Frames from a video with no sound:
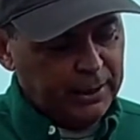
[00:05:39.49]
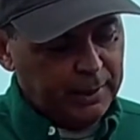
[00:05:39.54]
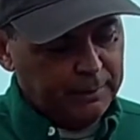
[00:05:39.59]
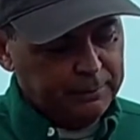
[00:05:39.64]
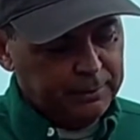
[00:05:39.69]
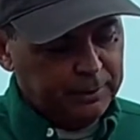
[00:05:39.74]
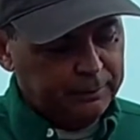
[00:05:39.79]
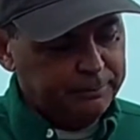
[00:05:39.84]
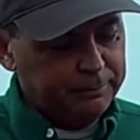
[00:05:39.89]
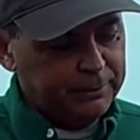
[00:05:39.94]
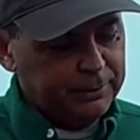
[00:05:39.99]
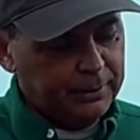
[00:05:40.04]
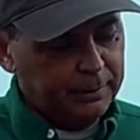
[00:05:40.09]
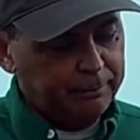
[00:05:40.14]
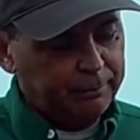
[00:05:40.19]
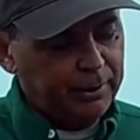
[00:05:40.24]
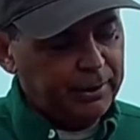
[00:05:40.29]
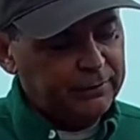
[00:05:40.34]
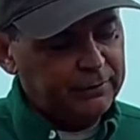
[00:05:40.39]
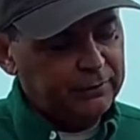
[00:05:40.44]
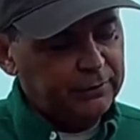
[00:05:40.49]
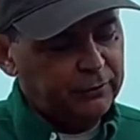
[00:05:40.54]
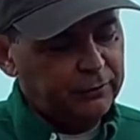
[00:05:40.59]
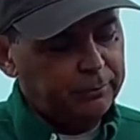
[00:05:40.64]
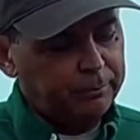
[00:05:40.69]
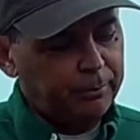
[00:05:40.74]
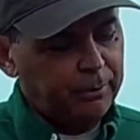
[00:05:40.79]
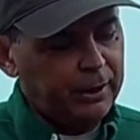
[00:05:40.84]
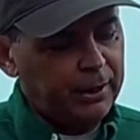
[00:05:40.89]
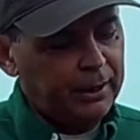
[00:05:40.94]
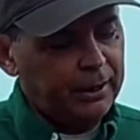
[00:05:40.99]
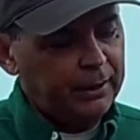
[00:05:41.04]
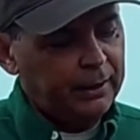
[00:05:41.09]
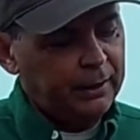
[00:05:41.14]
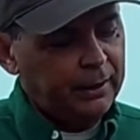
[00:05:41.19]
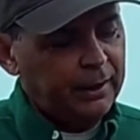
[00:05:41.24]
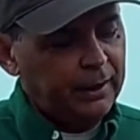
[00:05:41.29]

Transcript: I'm compressing the spring,